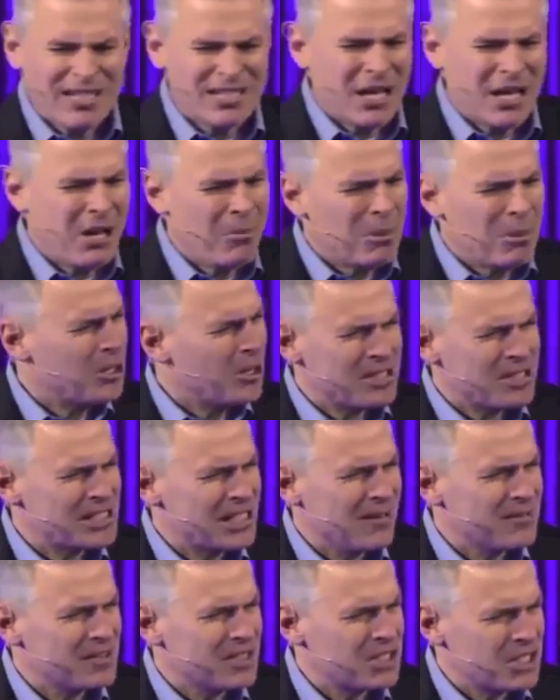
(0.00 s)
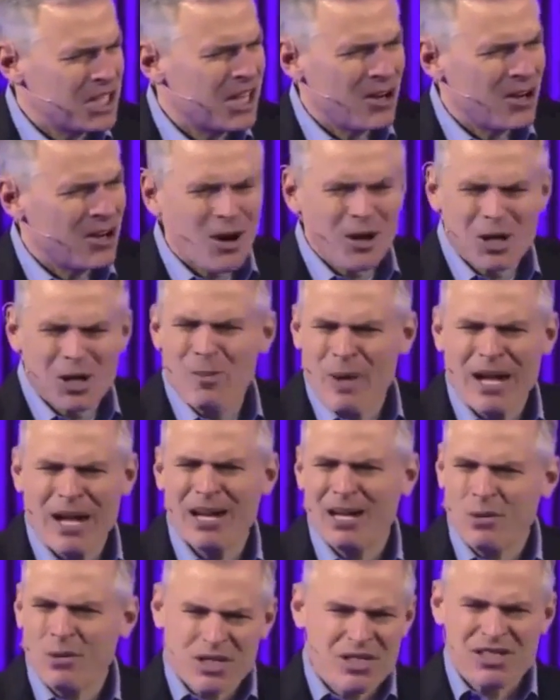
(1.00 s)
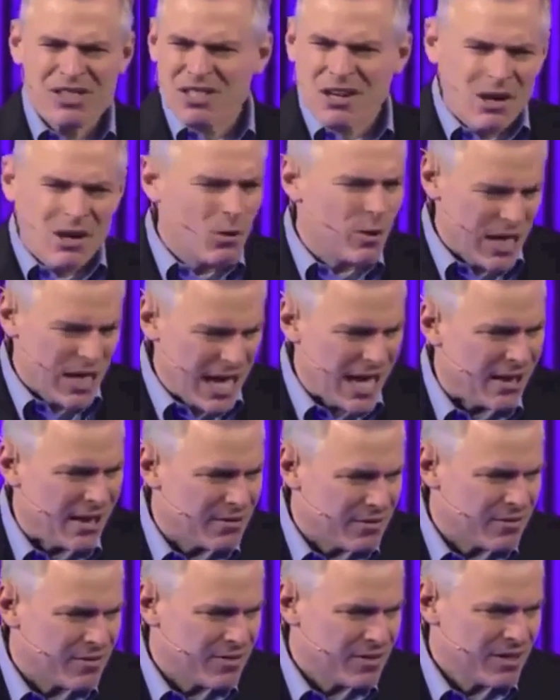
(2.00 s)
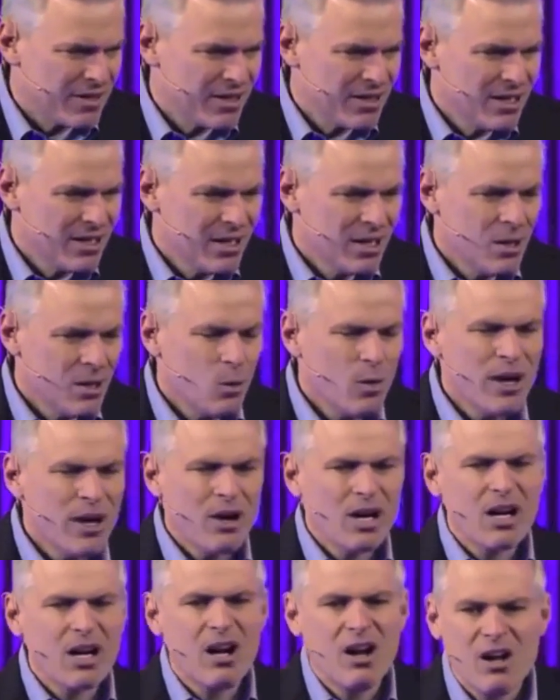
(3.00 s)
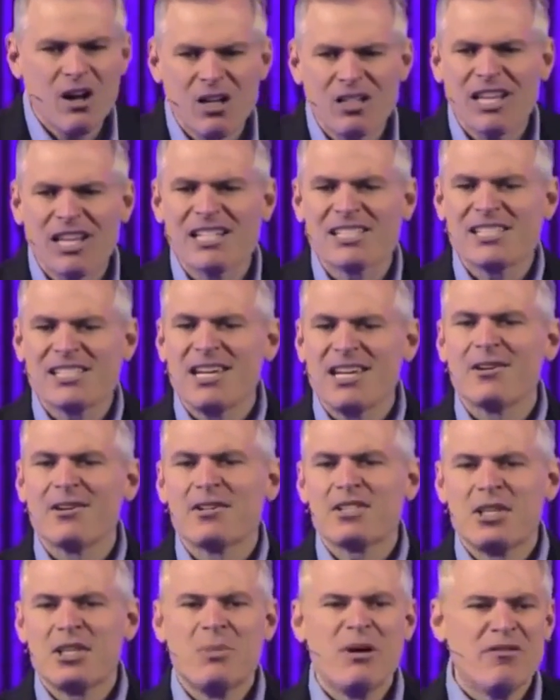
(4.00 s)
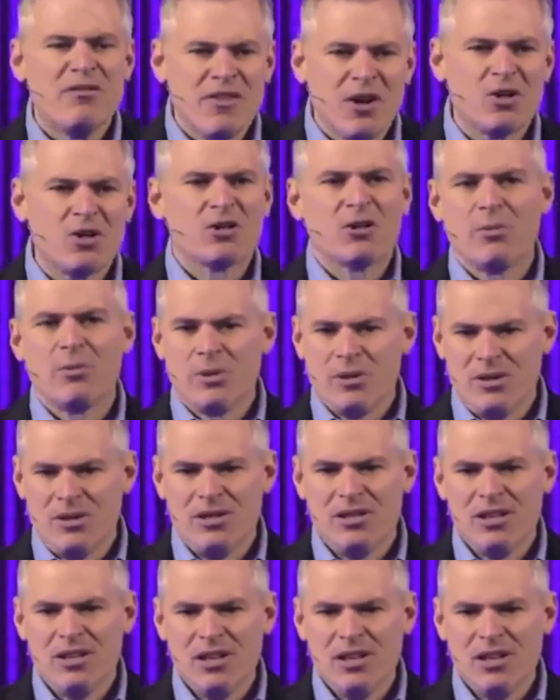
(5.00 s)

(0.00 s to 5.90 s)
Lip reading: to humble ourselves to share in our humanity, which is all we have. We are called as leaders to be vulnerable.